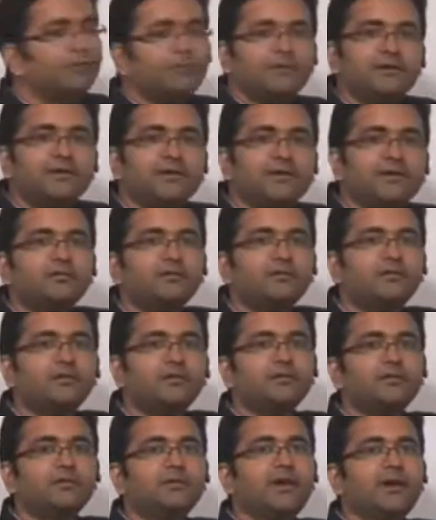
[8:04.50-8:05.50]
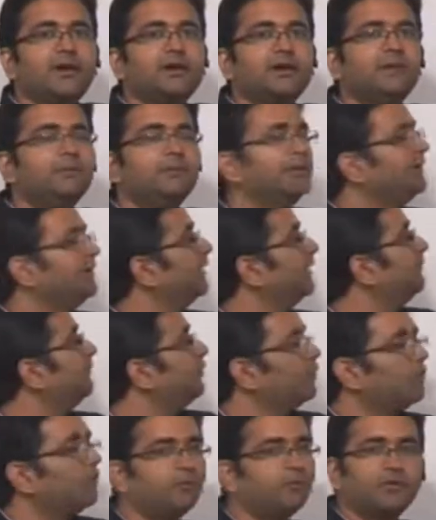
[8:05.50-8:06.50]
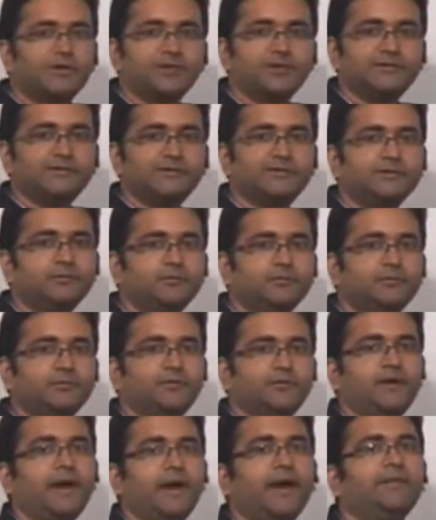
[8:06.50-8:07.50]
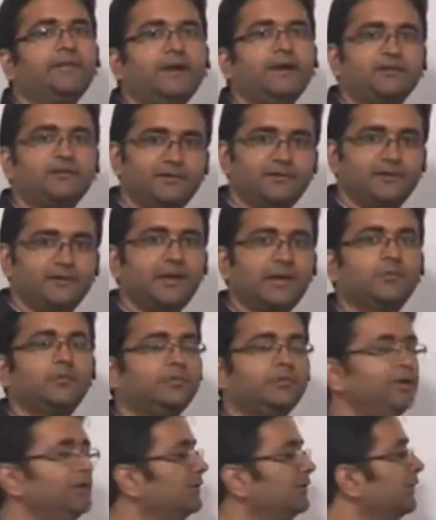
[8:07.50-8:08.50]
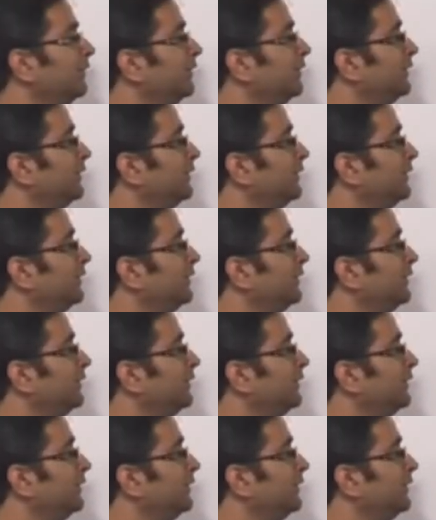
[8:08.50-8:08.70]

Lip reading: of representing a system is directly by input-output relationship, and that is in time domain.